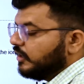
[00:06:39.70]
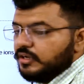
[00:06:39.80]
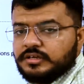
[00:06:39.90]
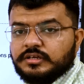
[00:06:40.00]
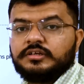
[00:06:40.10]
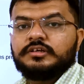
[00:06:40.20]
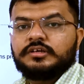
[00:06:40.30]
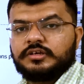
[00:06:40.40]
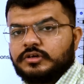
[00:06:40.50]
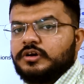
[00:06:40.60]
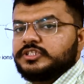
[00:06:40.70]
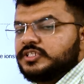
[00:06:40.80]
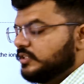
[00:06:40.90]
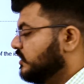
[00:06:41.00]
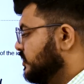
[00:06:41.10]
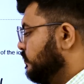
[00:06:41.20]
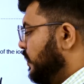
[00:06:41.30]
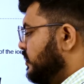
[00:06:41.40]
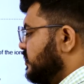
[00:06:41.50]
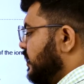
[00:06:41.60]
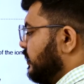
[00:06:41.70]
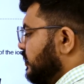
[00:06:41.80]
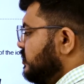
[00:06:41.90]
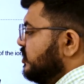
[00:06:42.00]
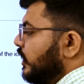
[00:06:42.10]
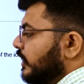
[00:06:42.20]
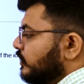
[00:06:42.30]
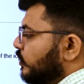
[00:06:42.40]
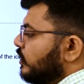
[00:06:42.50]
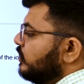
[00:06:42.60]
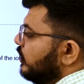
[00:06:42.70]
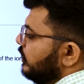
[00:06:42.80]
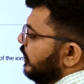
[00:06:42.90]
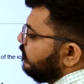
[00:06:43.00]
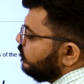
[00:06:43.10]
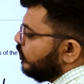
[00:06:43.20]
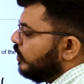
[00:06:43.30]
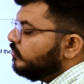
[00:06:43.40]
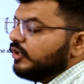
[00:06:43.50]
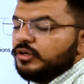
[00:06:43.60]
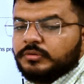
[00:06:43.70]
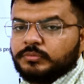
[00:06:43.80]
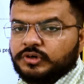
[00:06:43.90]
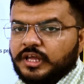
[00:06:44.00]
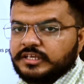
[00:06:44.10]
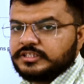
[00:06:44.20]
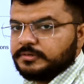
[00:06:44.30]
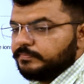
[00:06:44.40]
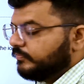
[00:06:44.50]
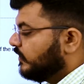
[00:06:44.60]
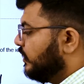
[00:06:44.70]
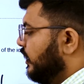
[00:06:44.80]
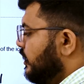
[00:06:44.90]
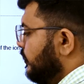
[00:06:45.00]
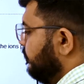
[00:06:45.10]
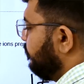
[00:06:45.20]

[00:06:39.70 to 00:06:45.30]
a cross. This means that this electron came from potassium. Right?